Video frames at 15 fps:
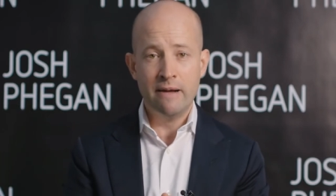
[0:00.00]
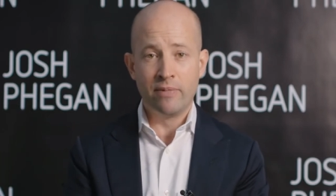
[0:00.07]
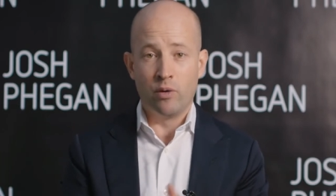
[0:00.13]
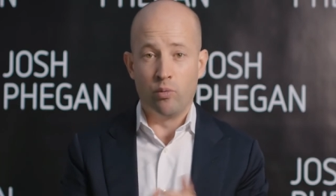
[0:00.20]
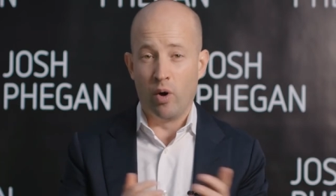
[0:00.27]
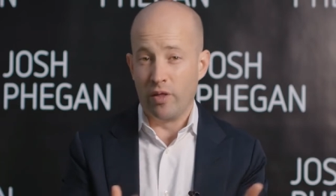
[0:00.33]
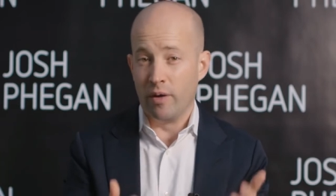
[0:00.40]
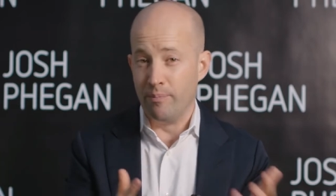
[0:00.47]

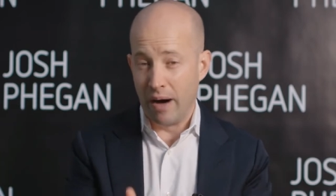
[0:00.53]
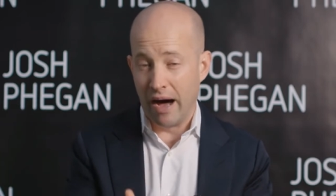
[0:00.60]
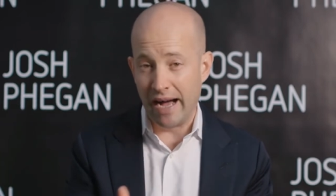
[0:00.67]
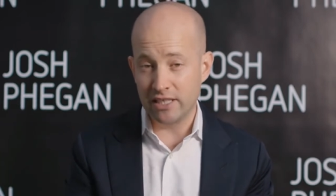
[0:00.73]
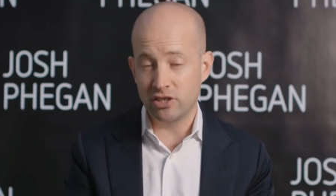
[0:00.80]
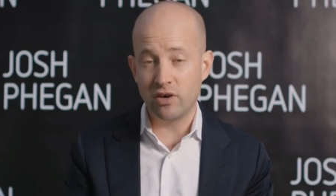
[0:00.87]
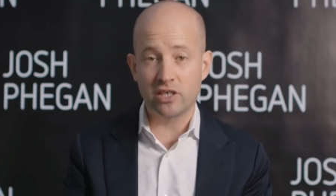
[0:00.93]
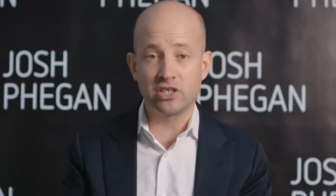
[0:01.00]
what the
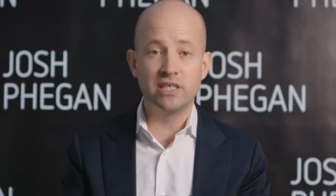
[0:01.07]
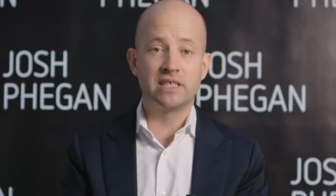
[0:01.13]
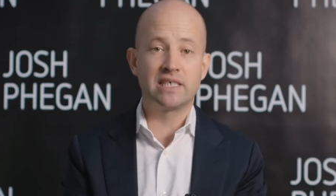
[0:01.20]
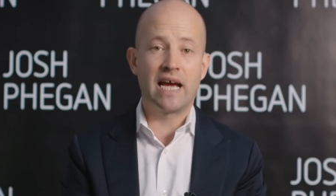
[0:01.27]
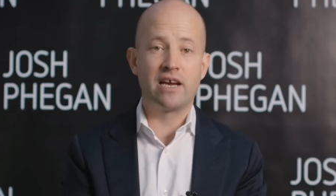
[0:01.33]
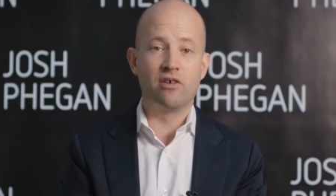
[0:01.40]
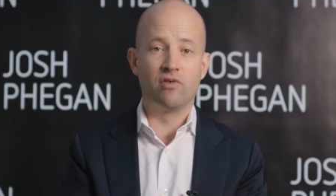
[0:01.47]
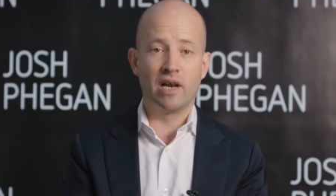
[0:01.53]
buyers are actually
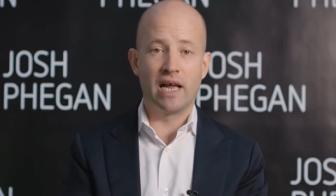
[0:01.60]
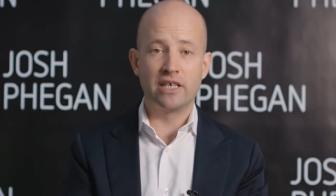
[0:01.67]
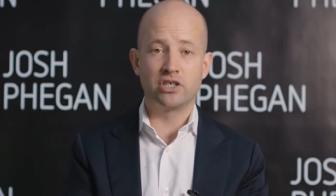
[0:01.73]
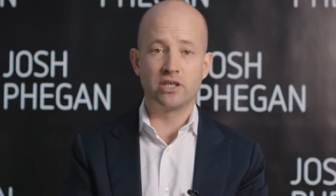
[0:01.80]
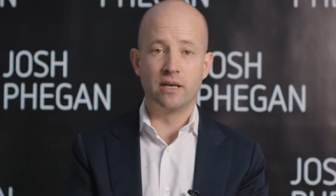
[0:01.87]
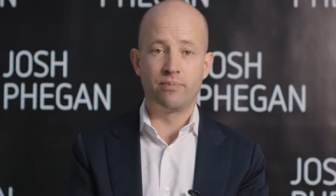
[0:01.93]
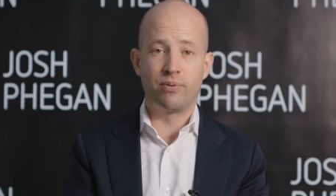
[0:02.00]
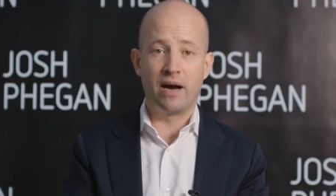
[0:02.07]
saying in
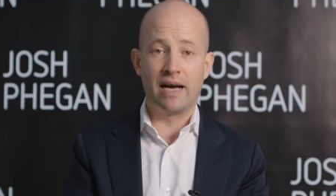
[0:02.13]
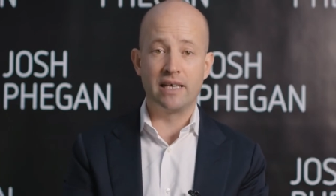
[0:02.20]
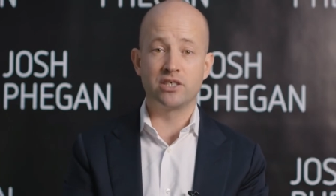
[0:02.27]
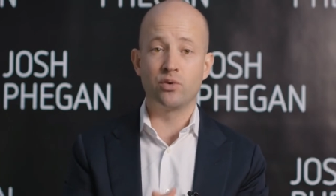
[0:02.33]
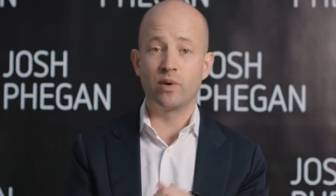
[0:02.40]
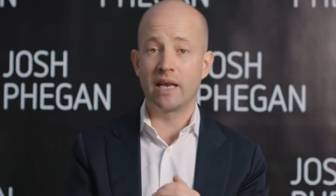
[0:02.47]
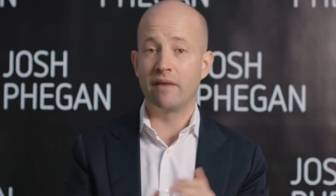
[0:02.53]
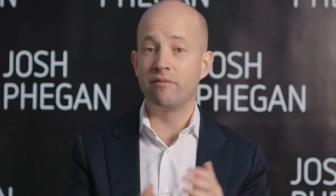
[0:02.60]
relation to price,
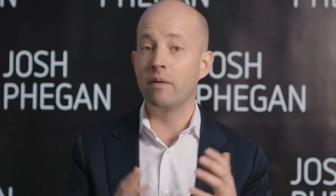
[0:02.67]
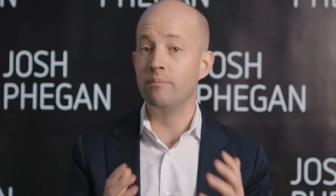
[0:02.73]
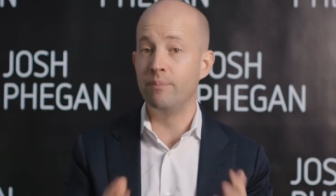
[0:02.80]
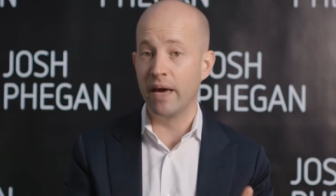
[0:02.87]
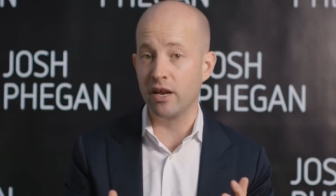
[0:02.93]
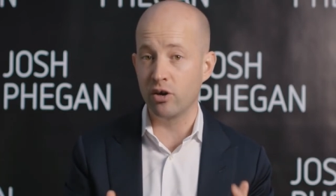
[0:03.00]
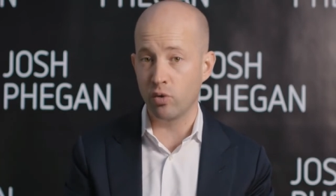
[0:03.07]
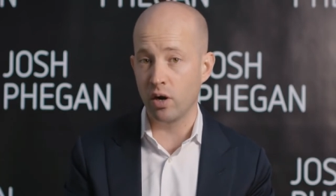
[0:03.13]
so we can have a
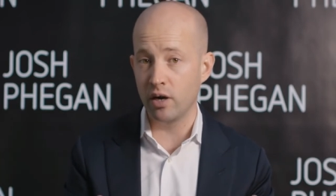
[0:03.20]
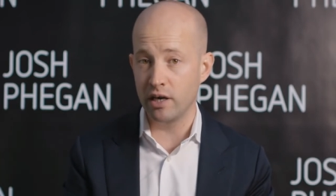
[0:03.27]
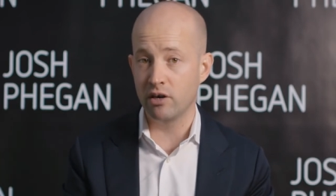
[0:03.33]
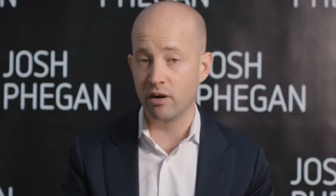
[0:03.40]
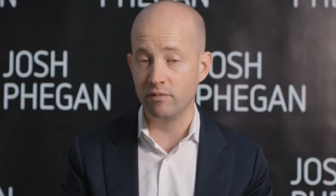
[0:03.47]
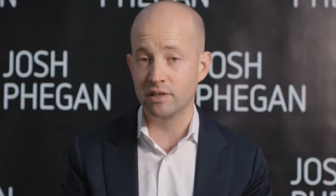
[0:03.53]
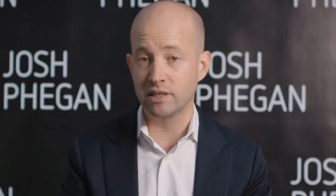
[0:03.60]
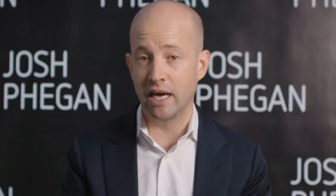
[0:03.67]
better quality
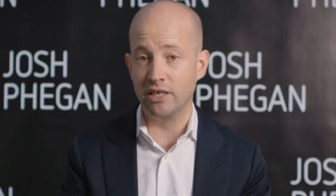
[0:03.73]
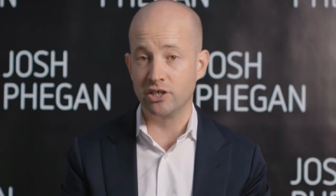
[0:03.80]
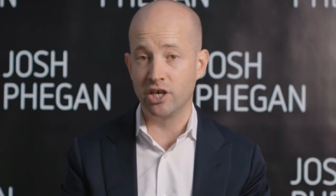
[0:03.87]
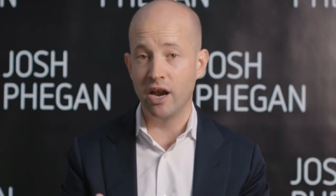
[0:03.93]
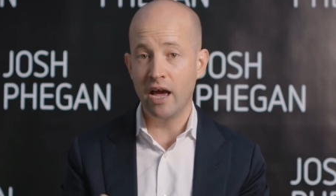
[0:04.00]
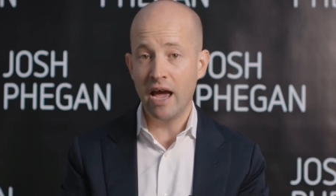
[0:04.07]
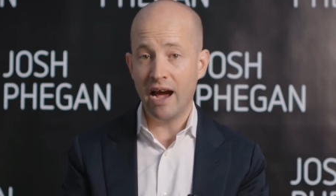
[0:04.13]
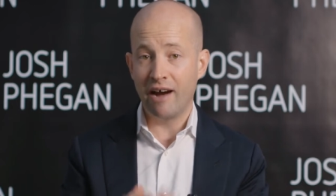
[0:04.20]

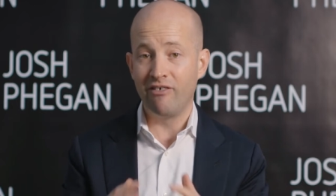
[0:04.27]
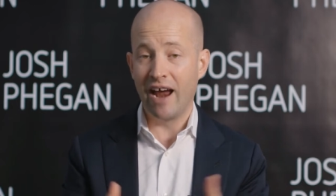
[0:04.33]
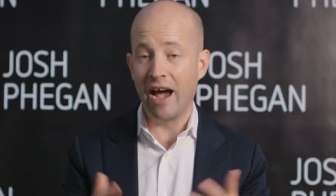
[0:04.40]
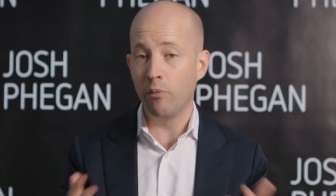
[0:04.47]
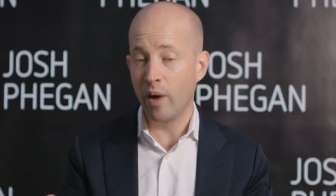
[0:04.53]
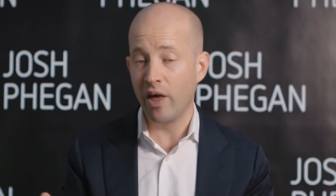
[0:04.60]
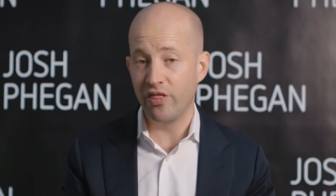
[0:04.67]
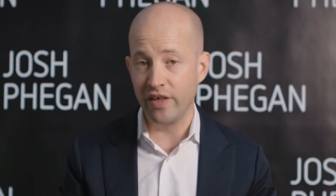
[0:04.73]
conversation
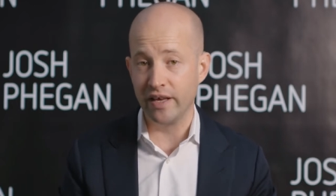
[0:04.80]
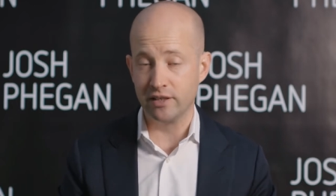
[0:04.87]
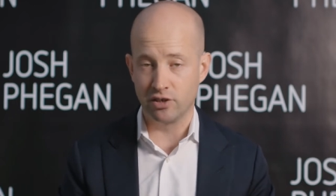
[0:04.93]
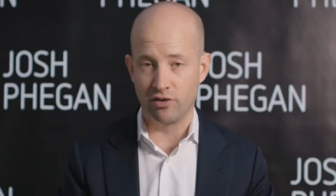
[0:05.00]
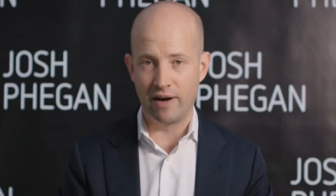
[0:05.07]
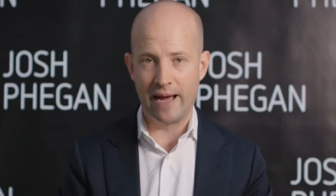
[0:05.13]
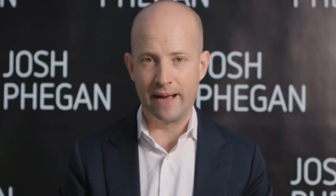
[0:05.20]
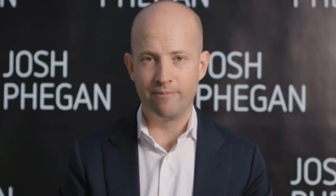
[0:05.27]
around where things
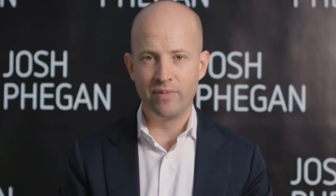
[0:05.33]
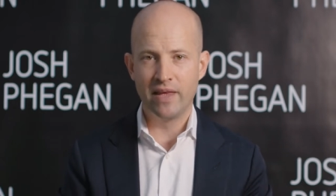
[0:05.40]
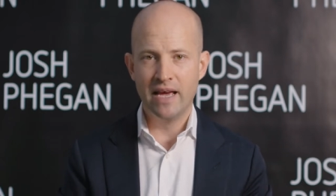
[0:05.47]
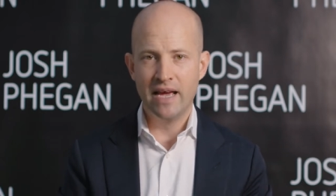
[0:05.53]
are at.